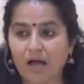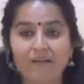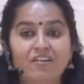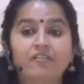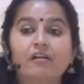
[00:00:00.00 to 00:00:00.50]

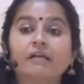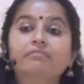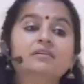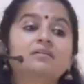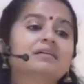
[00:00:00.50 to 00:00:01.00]
I will
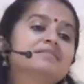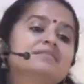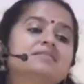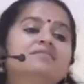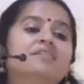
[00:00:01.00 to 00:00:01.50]
run the
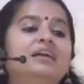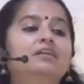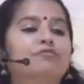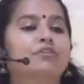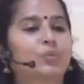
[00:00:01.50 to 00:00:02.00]
races in very
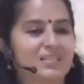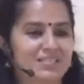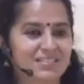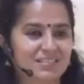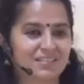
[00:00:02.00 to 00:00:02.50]
different ways.